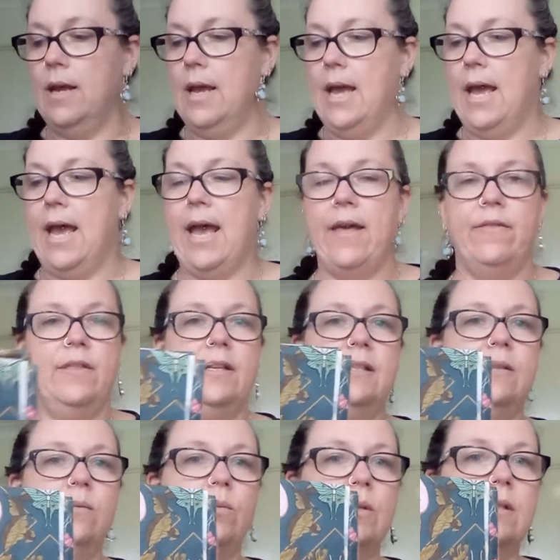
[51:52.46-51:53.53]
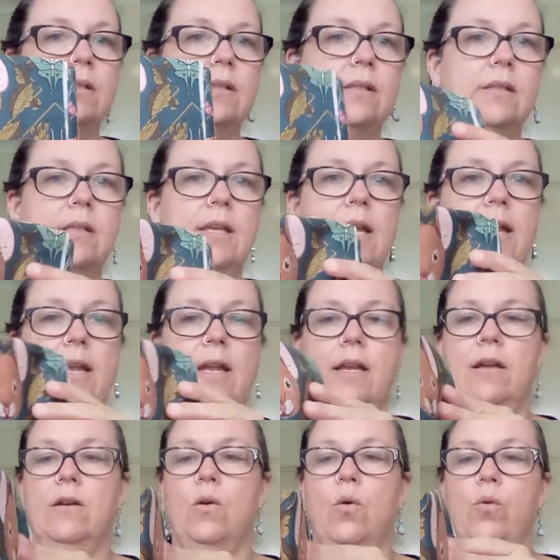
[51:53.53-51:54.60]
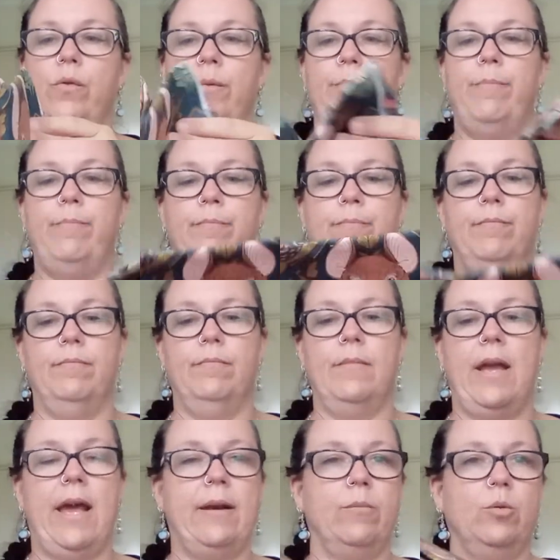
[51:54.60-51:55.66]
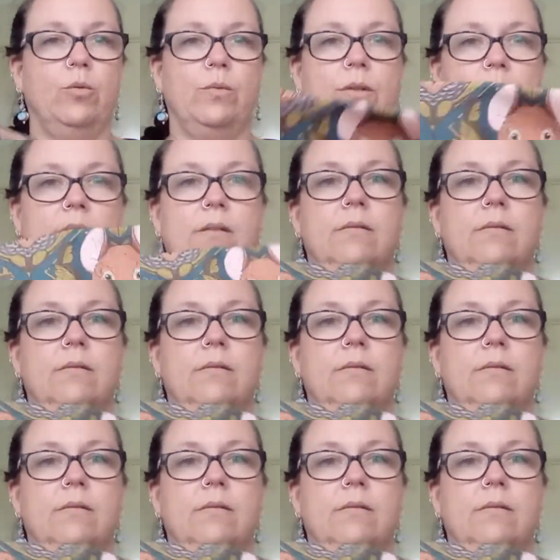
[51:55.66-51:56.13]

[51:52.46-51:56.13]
And this was all the animals.